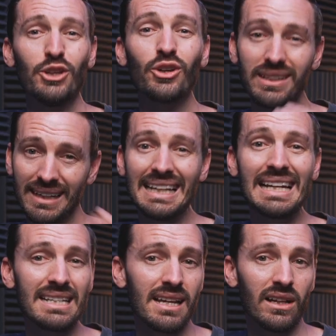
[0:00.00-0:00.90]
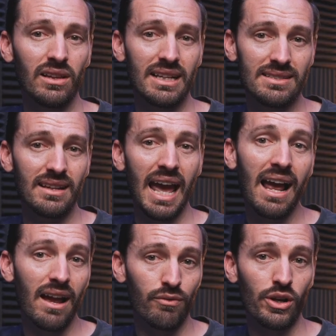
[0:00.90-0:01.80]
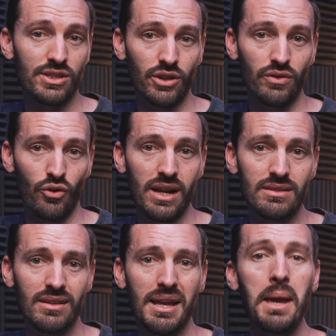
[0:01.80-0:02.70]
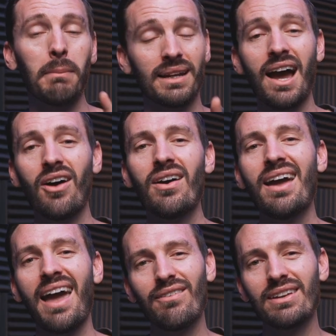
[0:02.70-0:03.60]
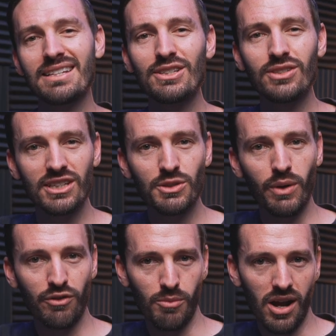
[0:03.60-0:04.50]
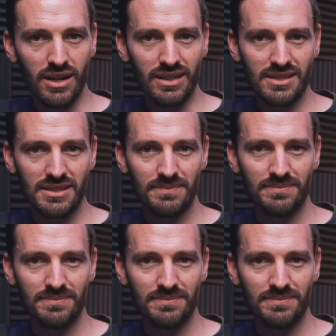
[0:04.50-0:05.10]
You can clearly tell it's an AI voiceover, right? But now, have a listen to this one from Artlist.